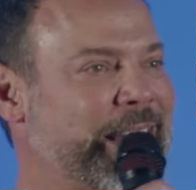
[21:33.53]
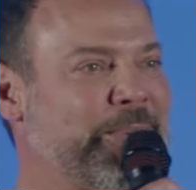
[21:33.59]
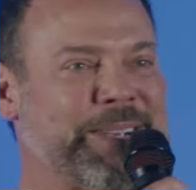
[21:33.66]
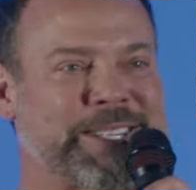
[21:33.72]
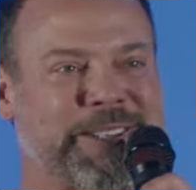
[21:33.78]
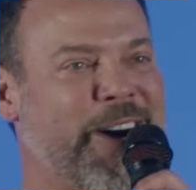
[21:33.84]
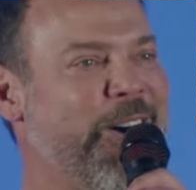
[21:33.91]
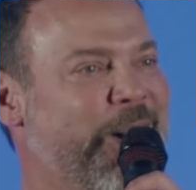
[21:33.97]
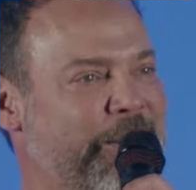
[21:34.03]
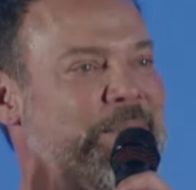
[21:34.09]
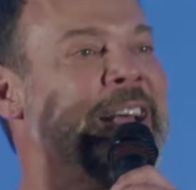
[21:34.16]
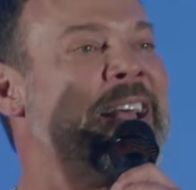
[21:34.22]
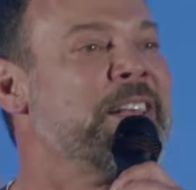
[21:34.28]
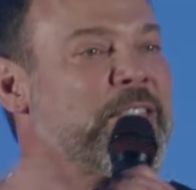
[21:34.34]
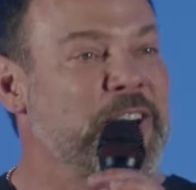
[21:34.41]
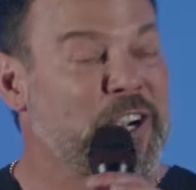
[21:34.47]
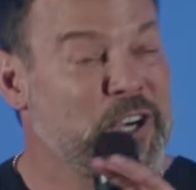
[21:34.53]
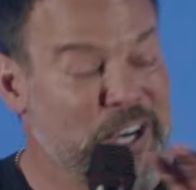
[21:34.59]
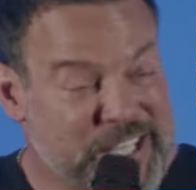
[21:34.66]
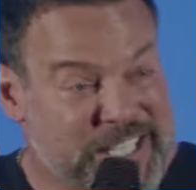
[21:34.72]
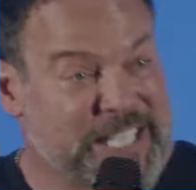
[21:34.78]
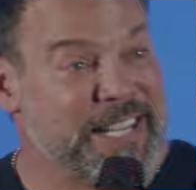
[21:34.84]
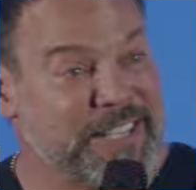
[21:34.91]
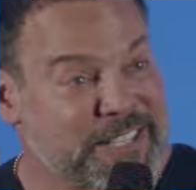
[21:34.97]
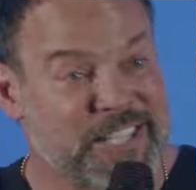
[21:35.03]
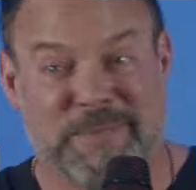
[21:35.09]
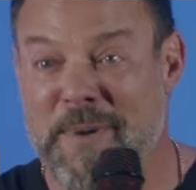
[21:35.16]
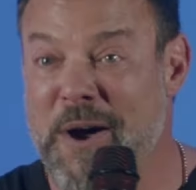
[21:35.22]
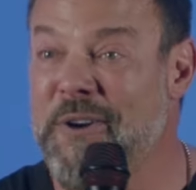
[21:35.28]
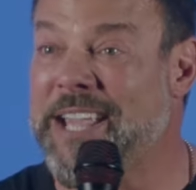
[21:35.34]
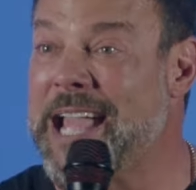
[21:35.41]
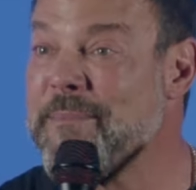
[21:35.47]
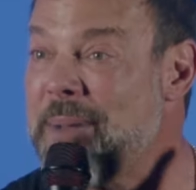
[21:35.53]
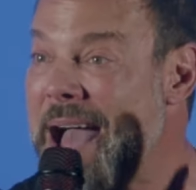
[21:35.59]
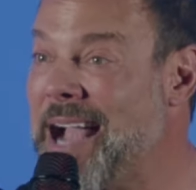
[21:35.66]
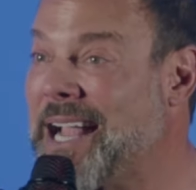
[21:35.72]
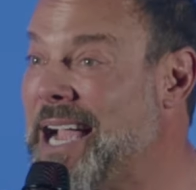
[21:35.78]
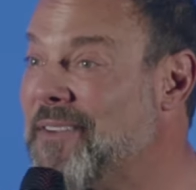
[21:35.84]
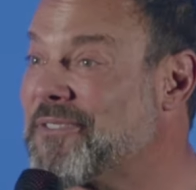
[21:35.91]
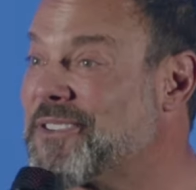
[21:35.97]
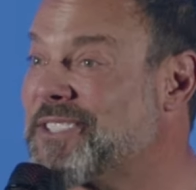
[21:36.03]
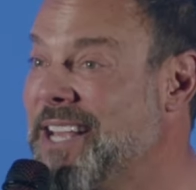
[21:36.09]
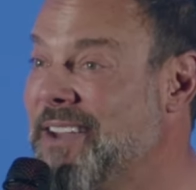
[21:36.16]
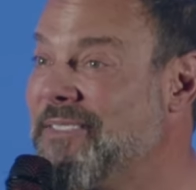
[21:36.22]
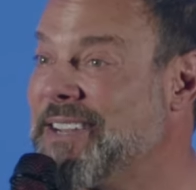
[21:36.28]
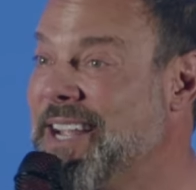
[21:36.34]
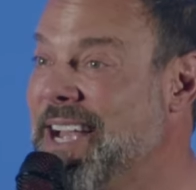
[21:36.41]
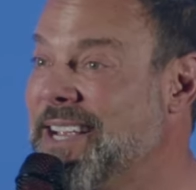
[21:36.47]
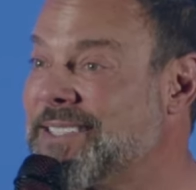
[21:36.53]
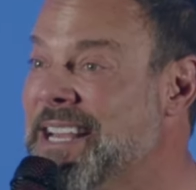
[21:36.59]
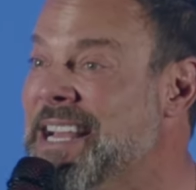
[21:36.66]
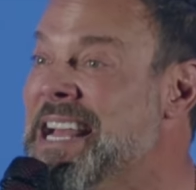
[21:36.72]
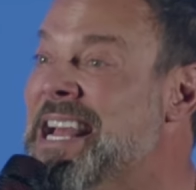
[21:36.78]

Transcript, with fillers: It was all, the good sense of smell came back after seven days.